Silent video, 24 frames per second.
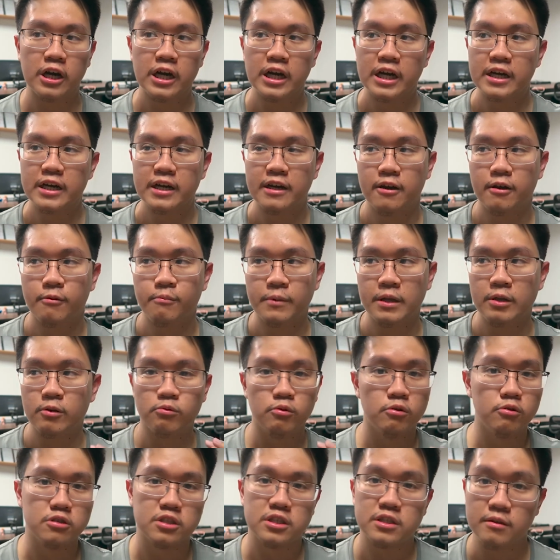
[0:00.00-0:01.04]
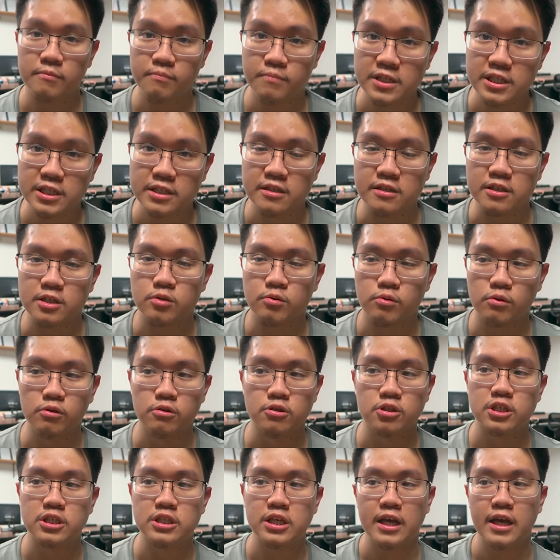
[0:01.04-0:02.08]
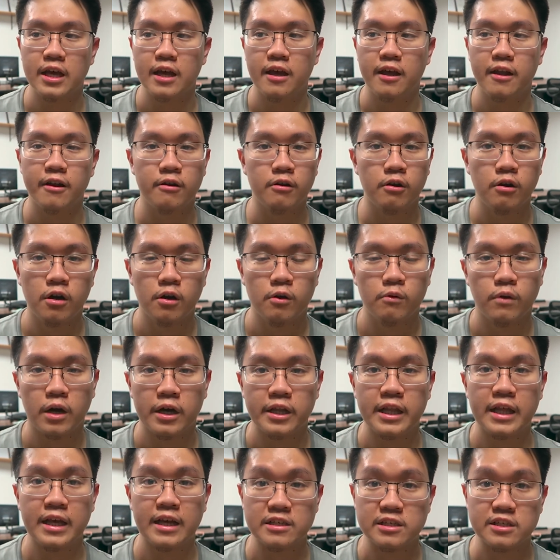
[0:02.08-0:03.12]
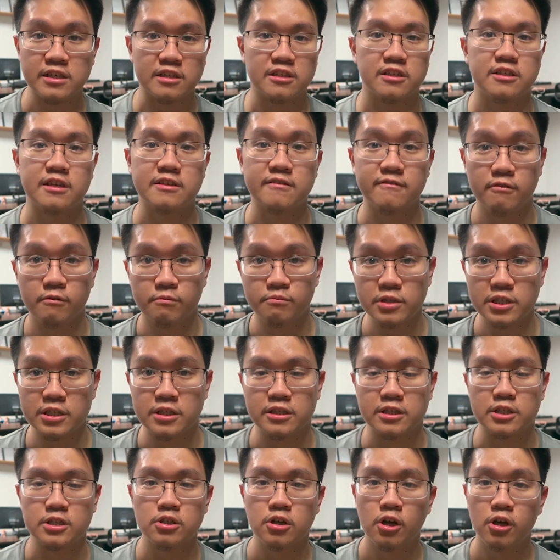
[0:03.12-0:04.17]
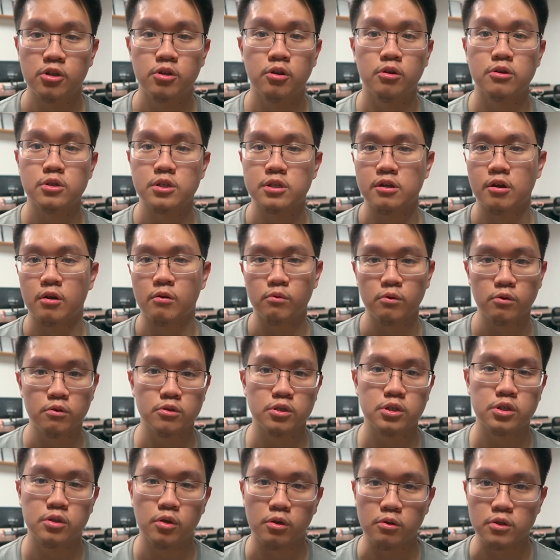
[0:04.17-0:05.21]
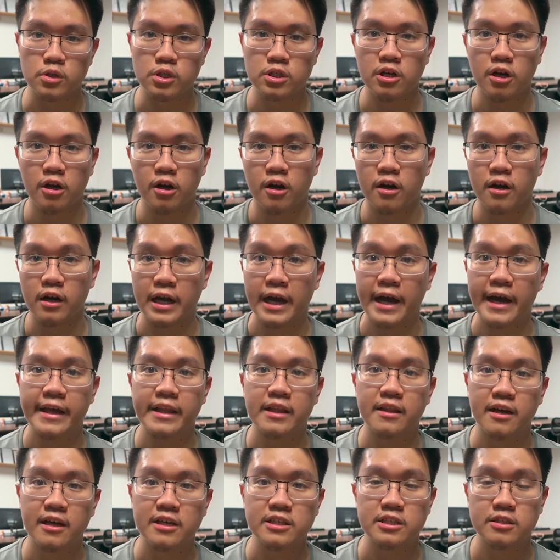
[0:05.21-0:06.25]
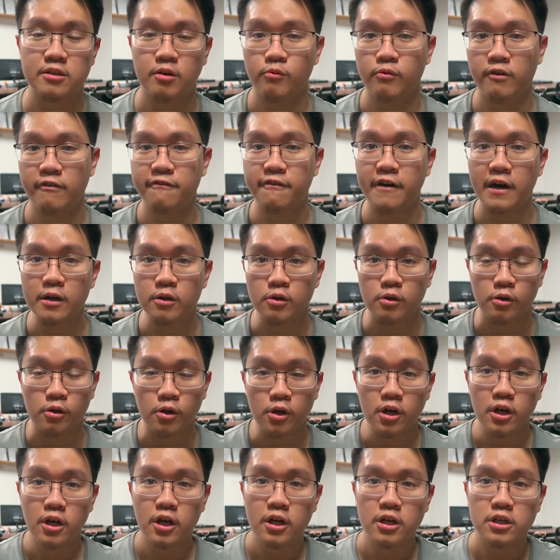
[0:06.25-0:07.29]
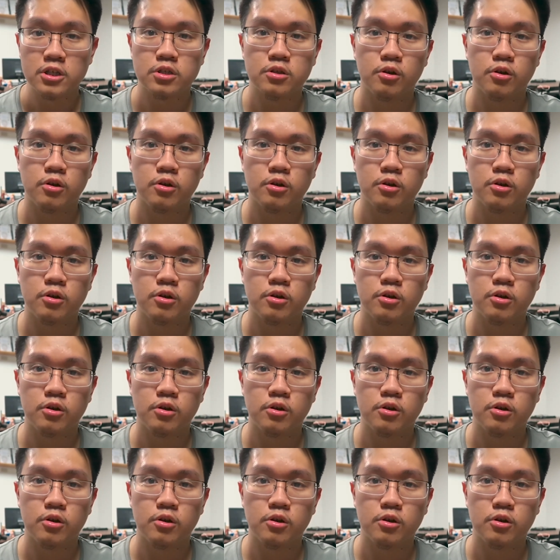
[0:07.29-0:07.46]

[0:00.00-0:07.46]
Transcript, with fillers: Or, I mean, rules in business, rules in running a successful business. Those are rules, those are guidelines that we follow.